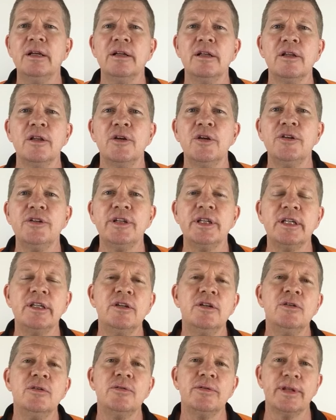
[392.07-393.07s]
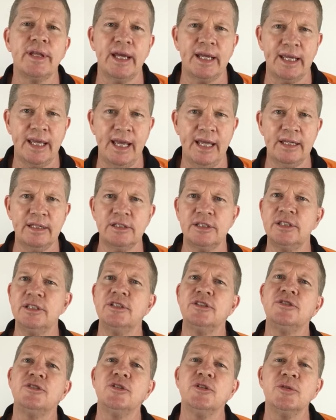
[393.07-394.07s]
alerting you. They can
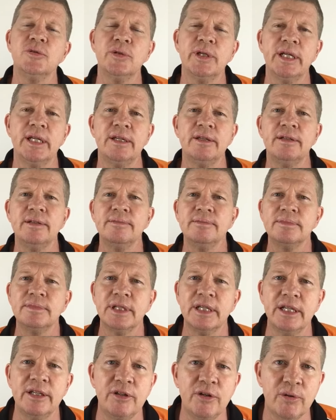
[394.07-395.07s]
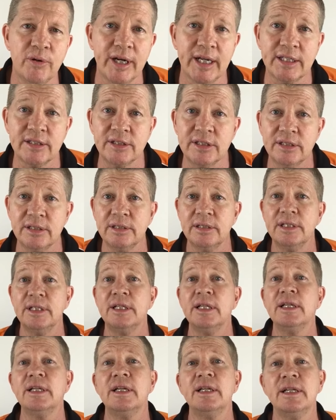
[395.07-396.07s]
assist you in your exit,
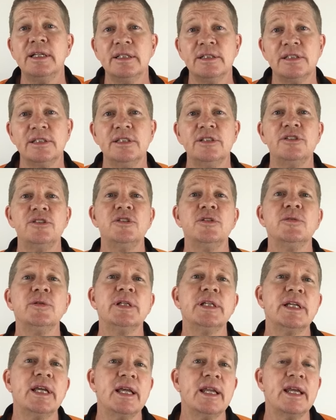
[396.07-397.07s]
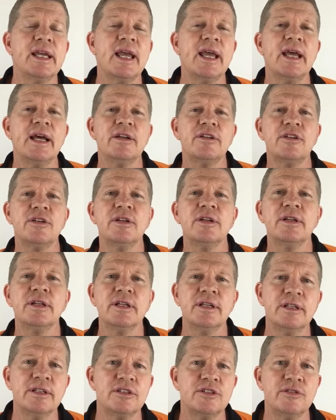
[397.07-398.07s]
assist you in getting out
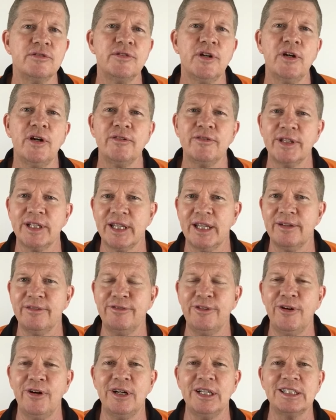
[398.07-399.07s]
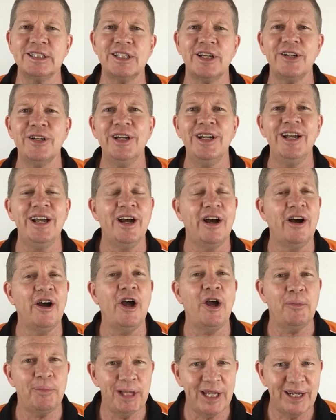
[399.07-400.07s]
and surviving that fire. So I
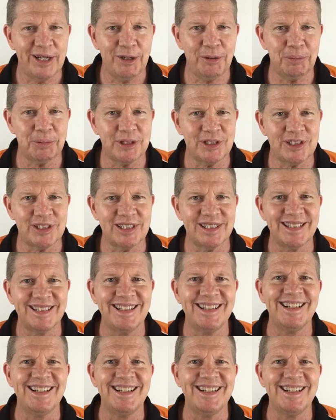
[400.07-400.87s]
hope that helps,